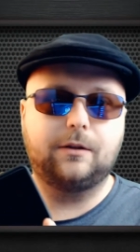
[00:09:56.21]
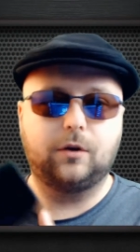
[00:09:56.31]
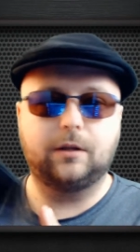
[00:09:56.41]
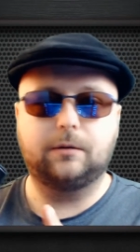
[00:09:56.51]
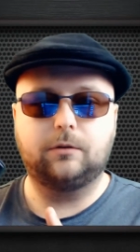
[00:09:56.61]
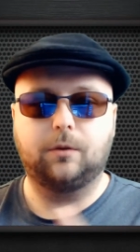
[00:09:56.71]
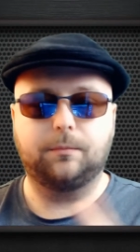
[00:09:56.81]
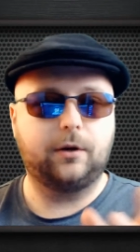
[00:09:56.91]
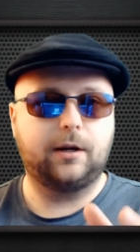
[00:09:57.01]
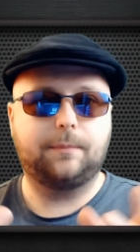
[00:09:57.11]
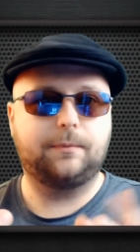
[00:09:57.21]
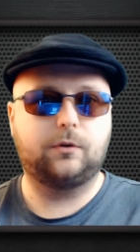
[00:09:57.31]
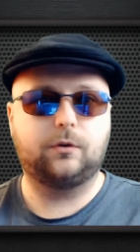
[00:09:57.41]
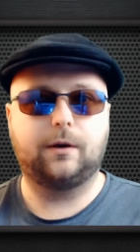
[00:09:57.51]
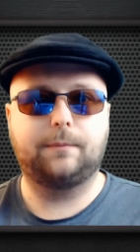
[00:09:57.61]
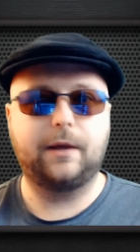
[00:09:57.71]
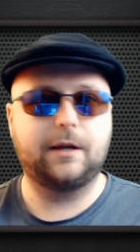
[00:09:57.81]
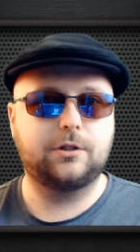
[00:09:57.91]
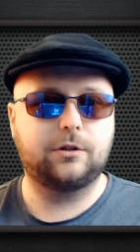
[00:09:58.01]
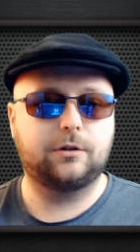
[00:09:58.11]
You can put it up into a
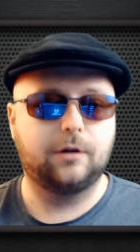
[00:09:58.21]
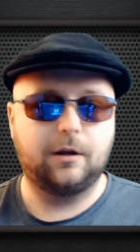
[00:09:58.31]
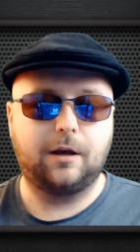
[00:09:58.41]
picture